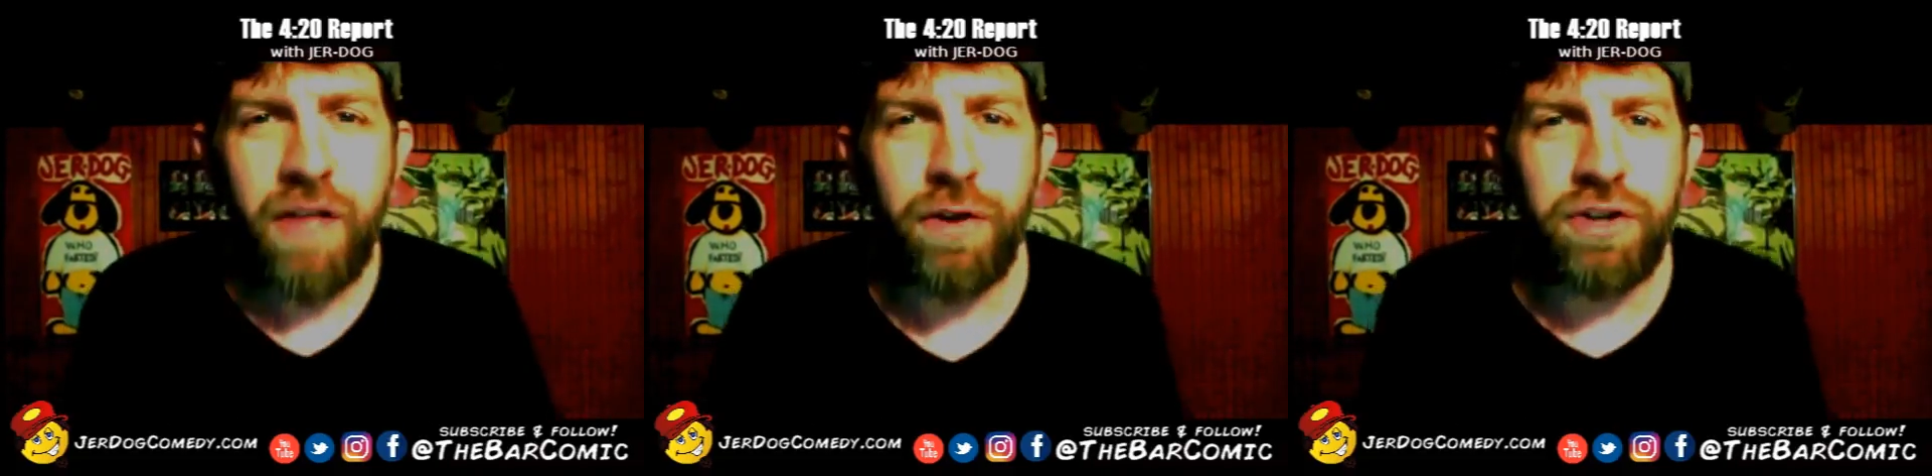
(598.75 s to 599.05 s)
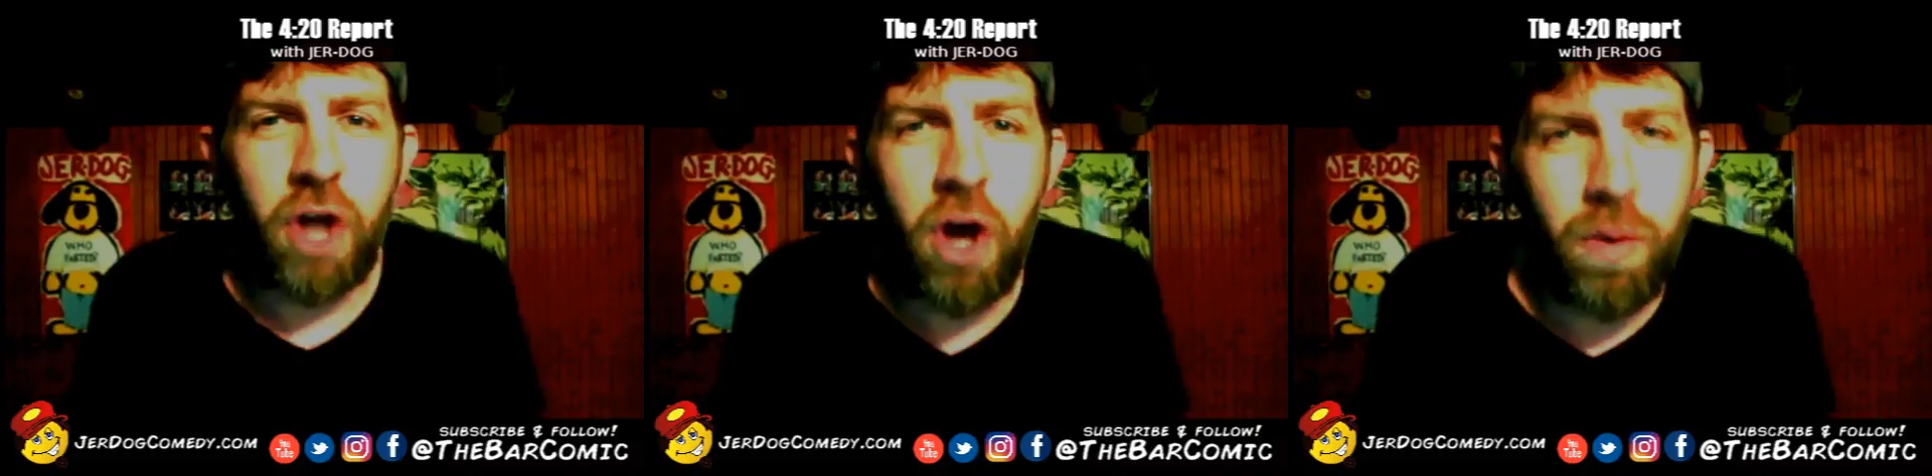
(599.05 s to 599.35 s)

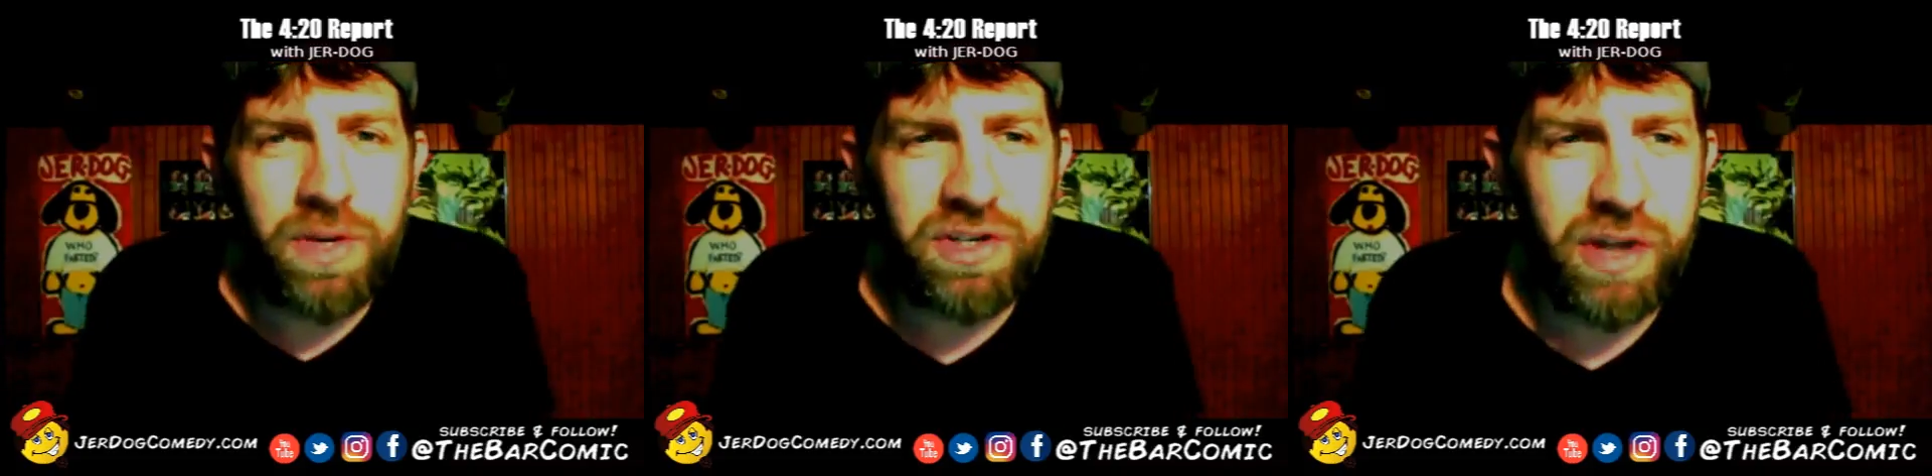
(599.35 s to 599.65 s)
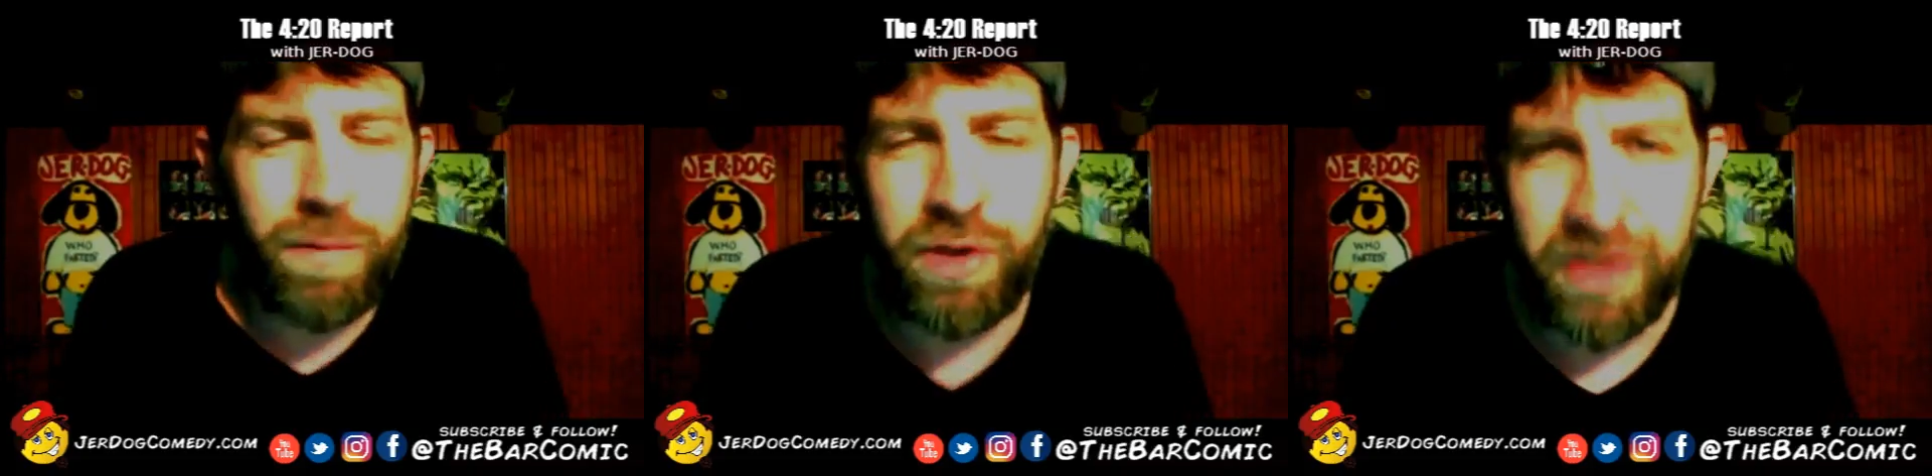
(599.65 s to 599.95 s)
There's always
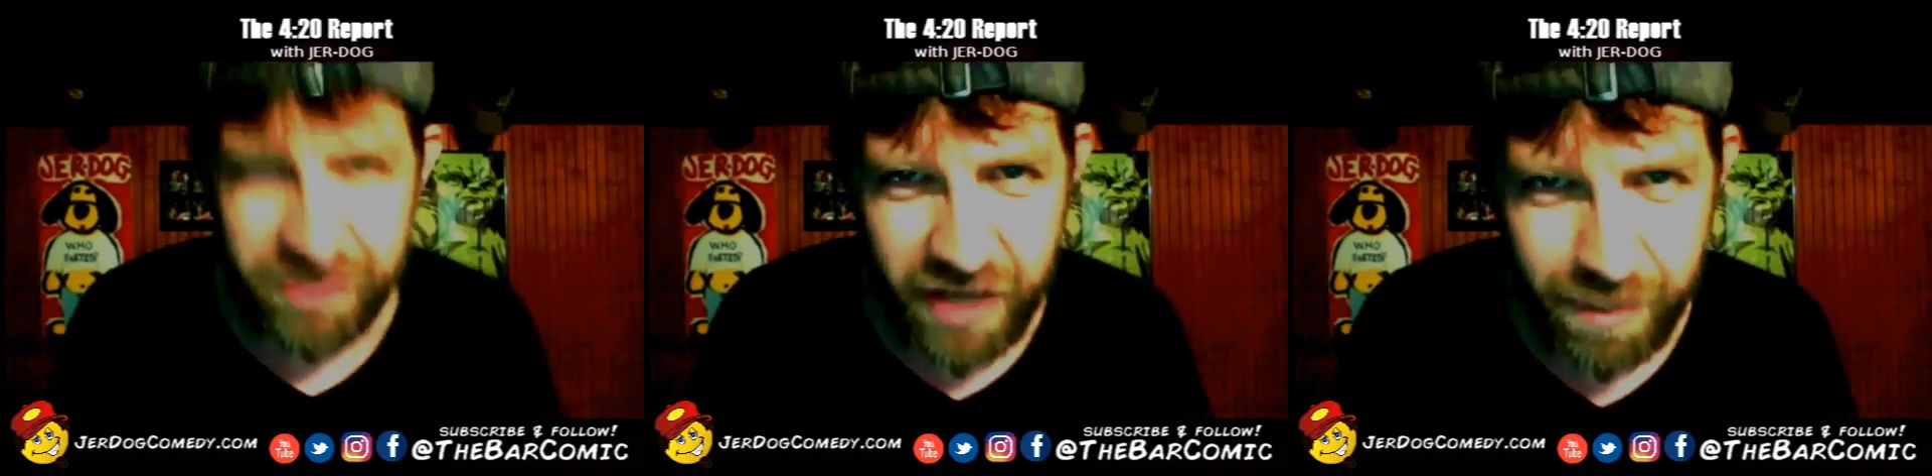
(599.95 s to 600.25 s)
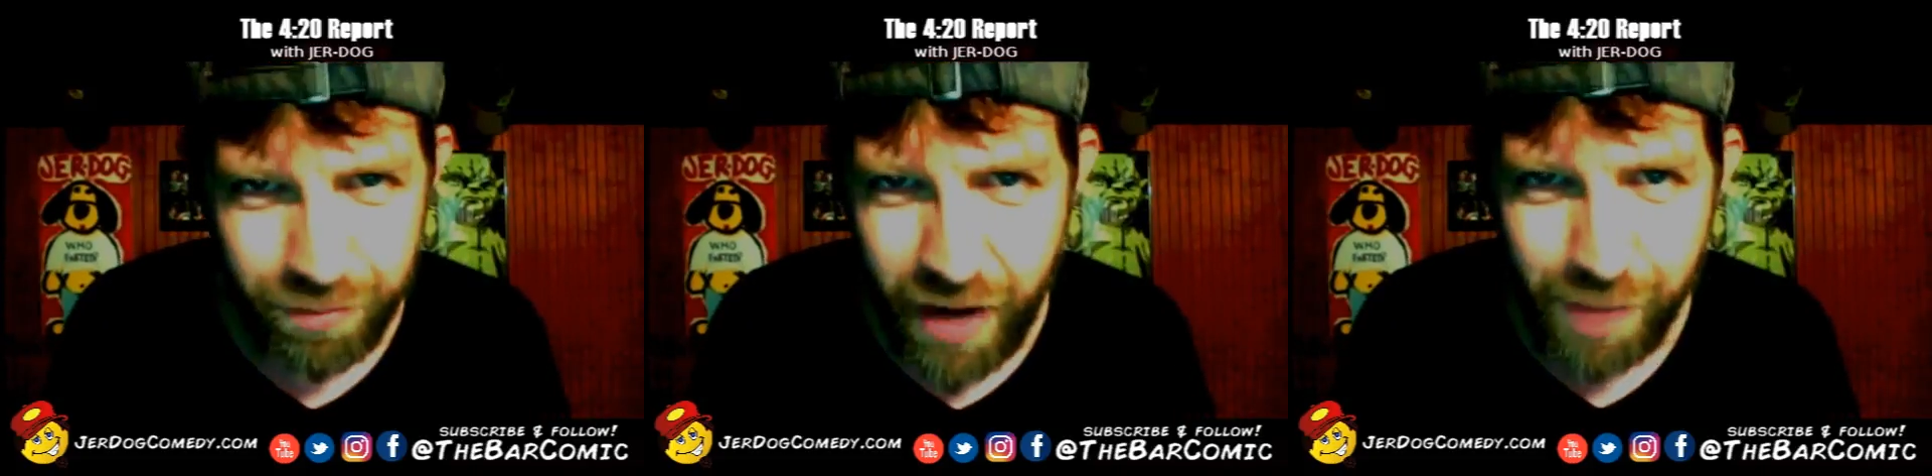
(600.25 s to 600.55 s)
someone that's
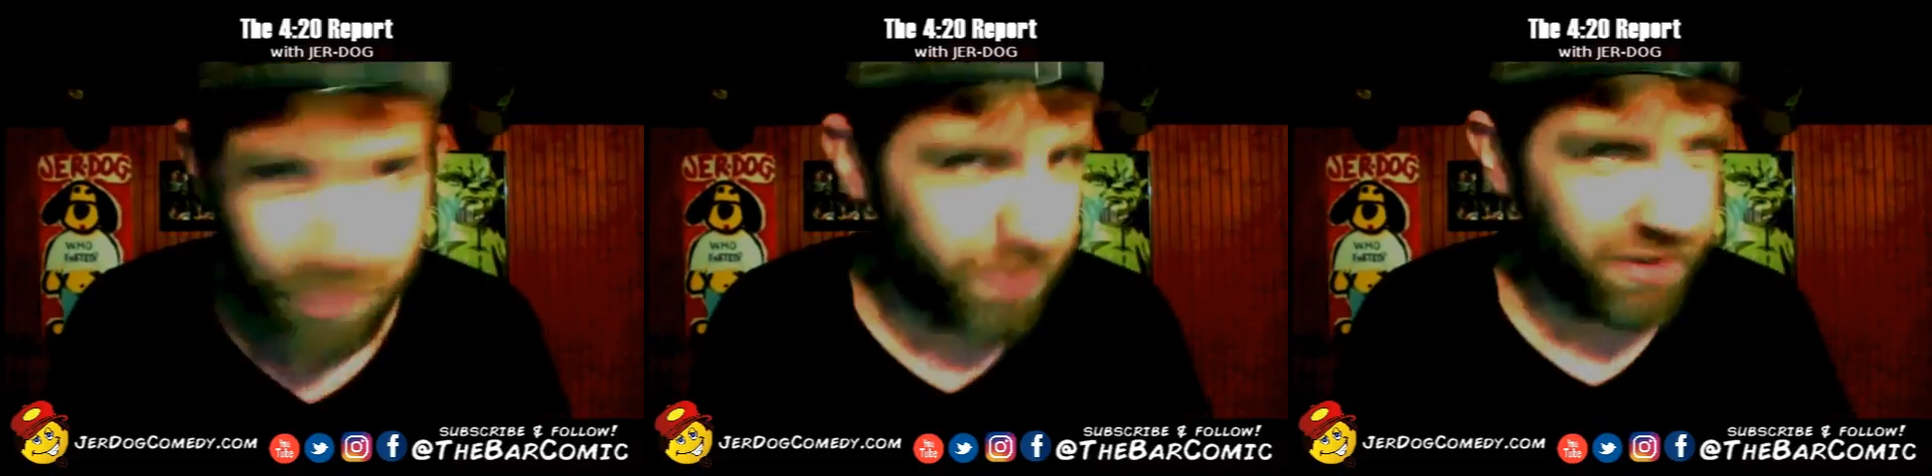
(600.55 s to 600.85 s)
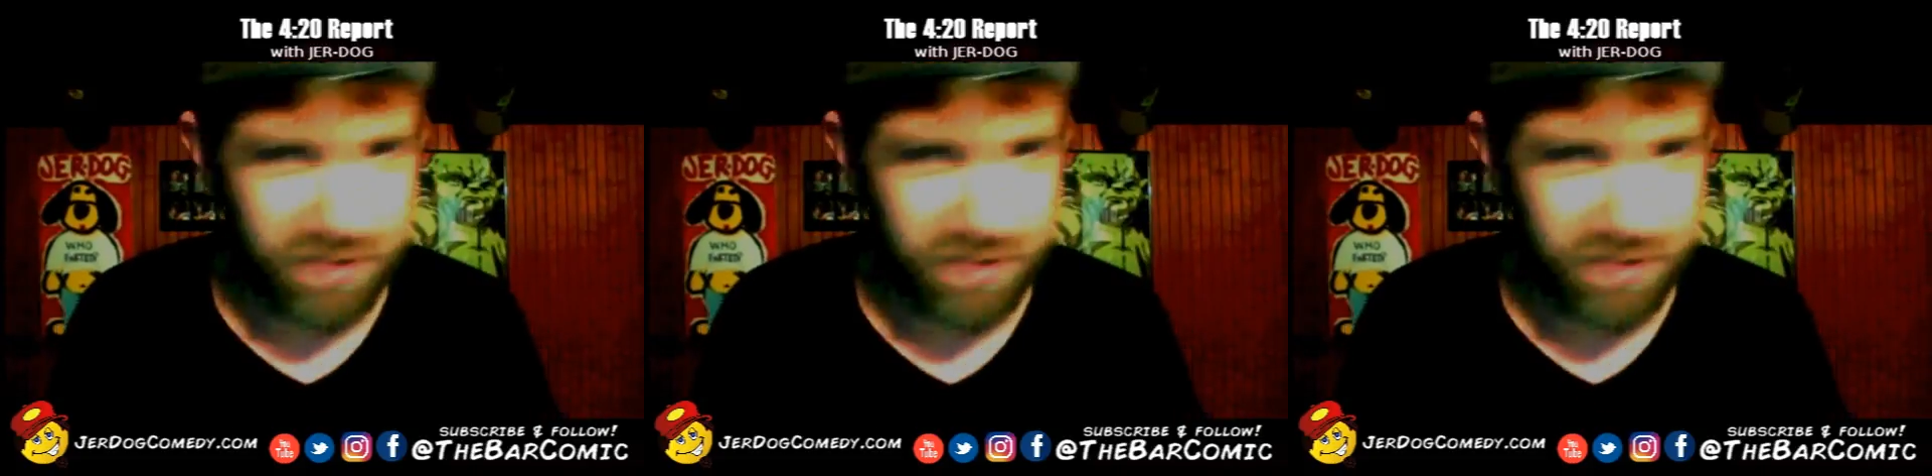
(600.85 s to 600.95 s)
got a problem with